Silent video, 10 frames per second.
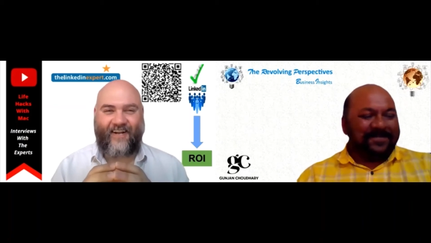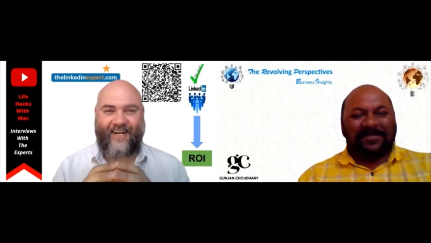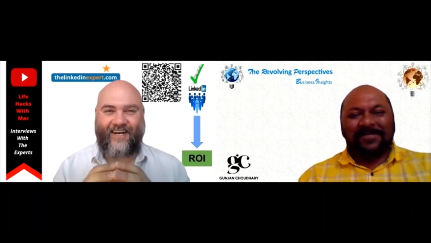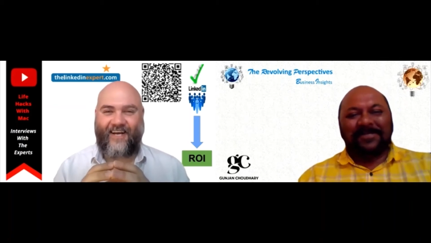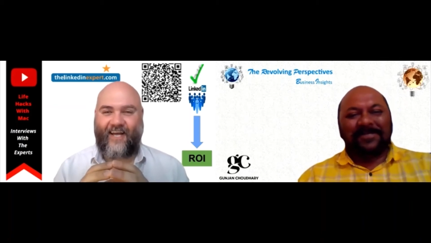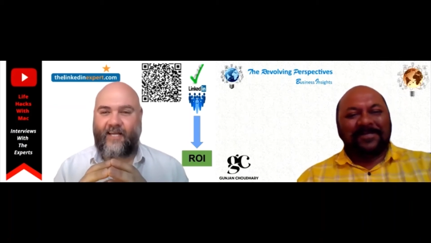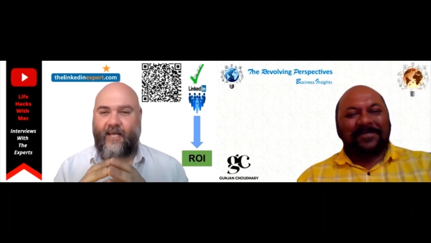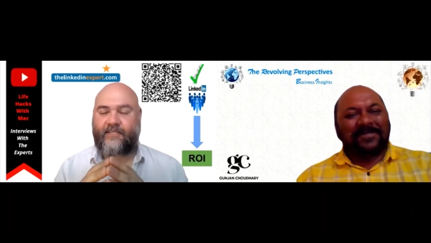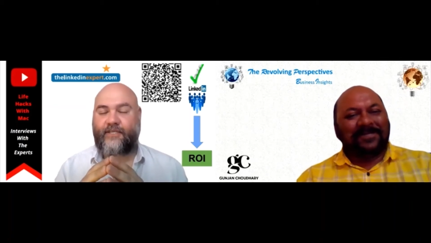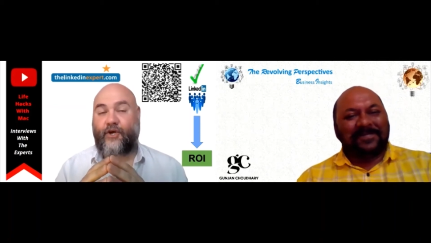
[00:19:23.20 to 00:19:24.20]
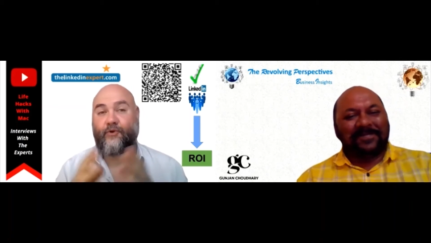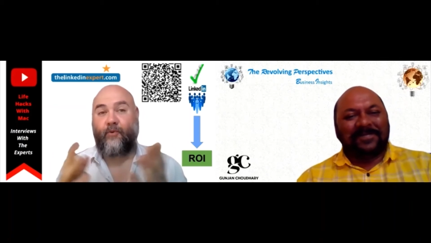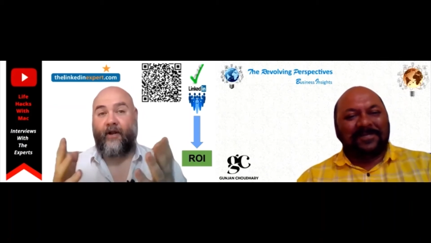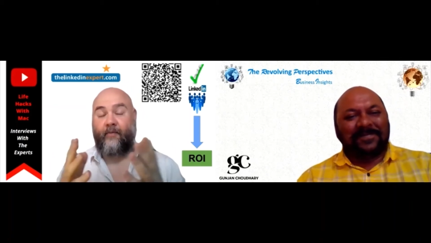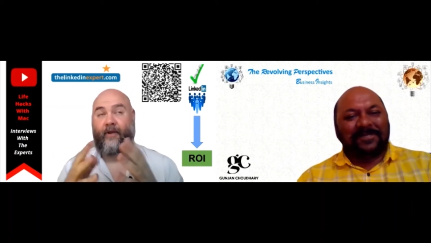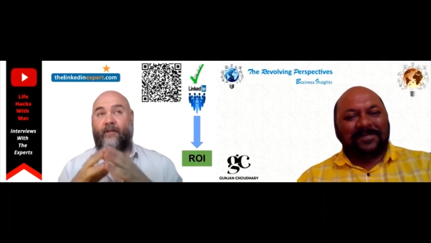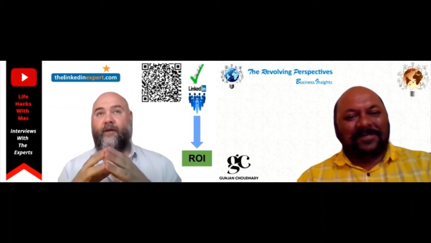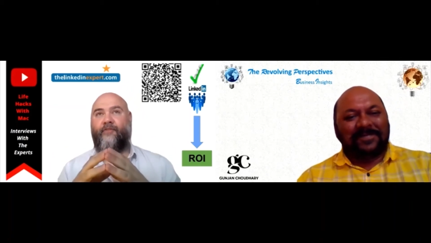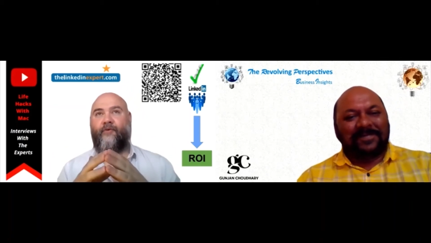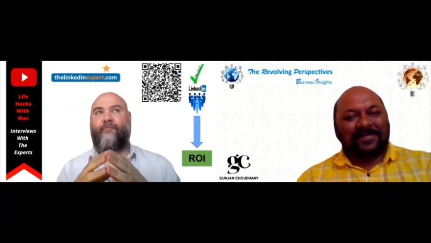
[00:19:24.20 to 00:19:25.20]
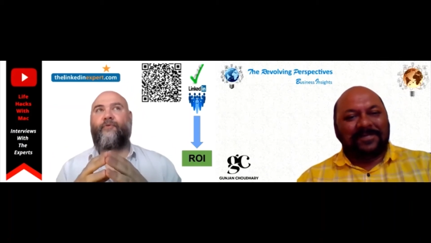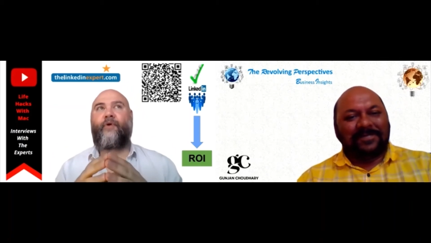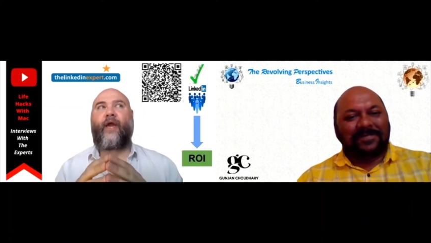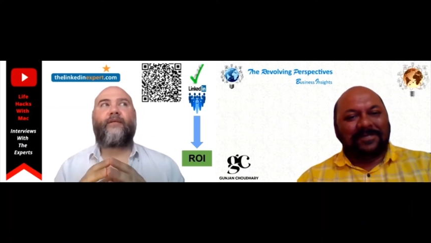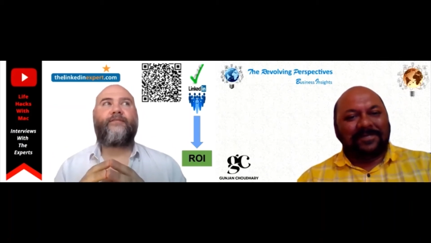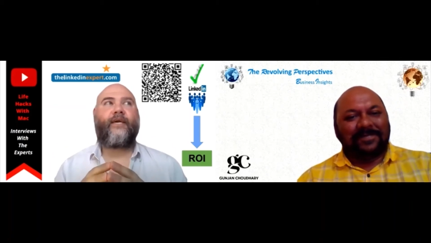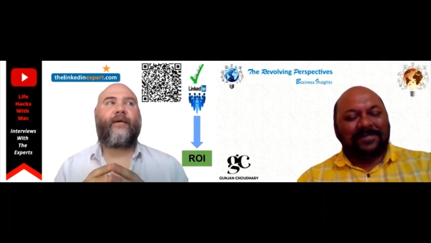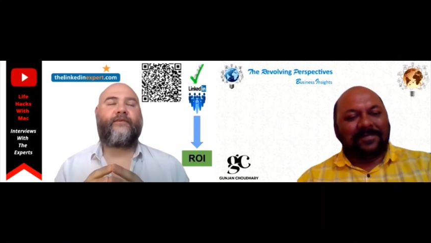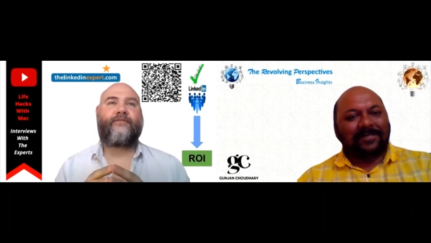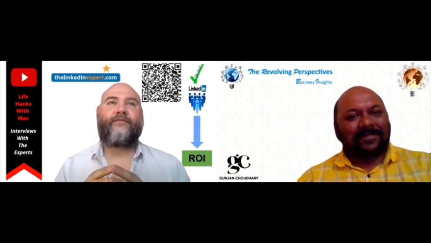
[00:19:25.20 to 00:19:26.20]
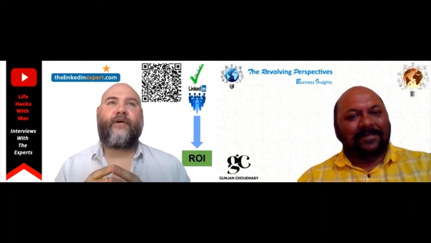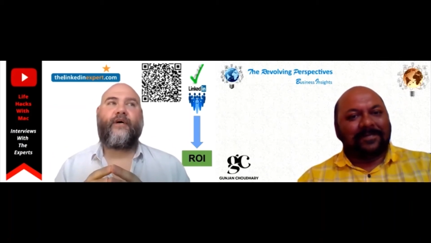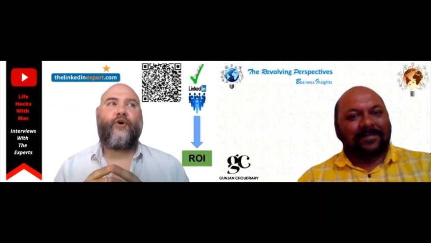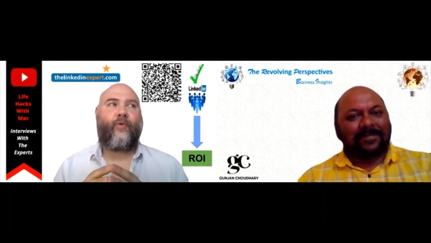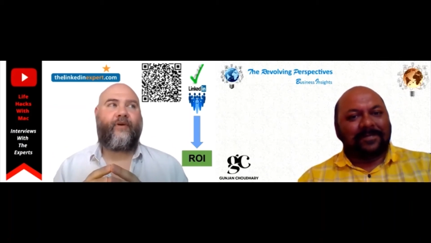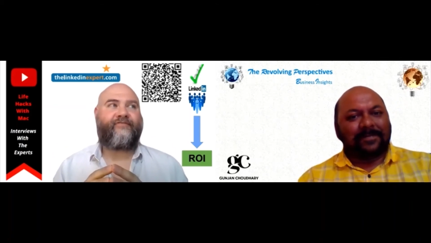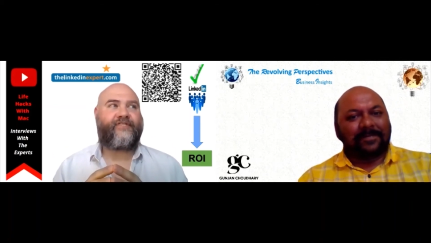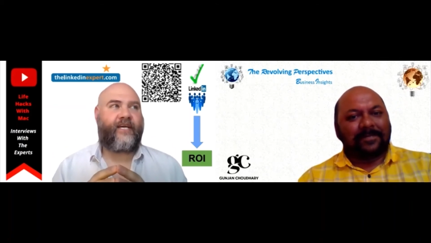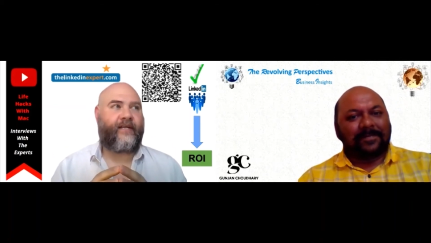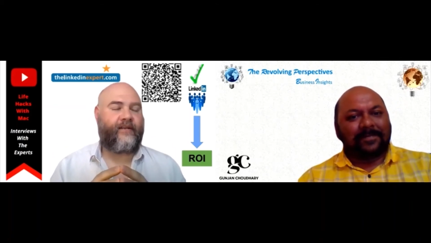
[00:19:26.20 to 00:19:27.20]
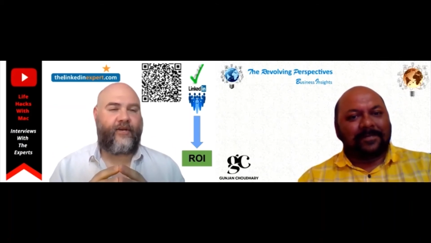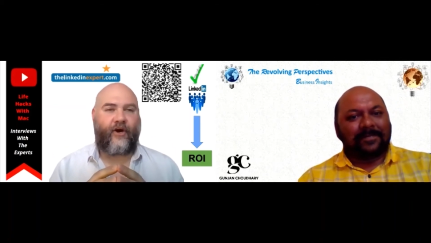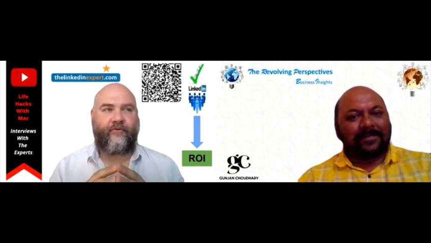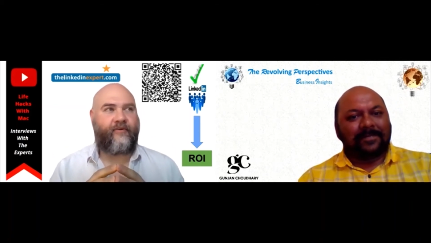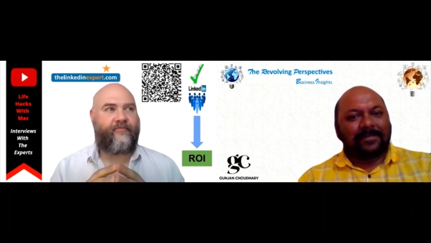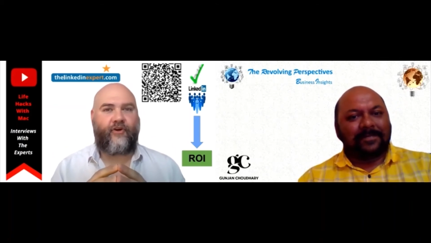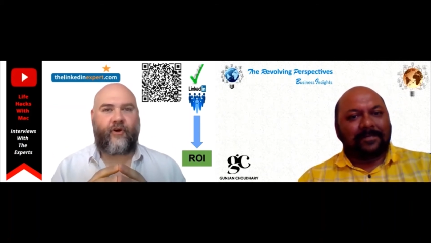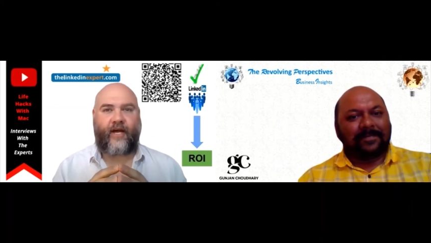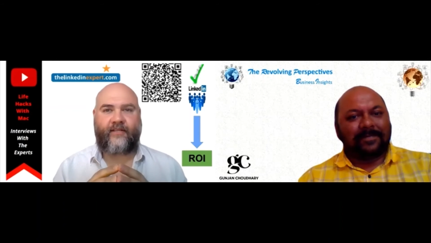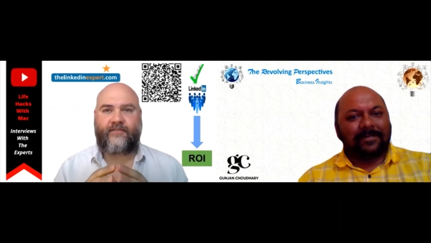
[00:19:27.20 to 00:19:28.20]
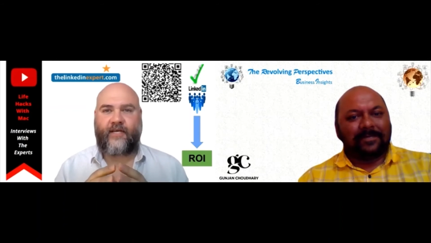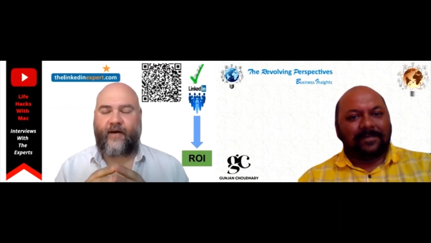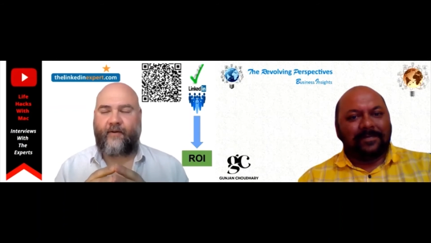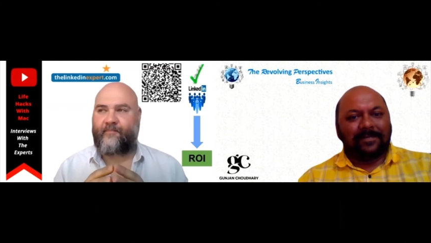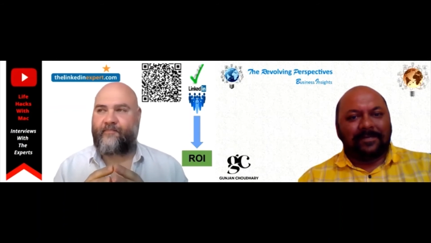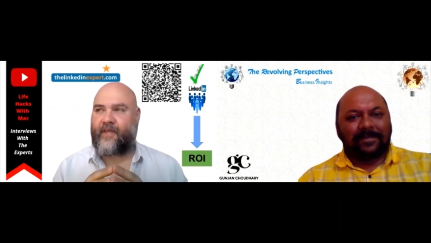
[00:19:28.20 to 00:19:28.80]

Speaker 1: uh, it, it's a good one. I mean, the, the reality is we've seen, you know, if you look at, um,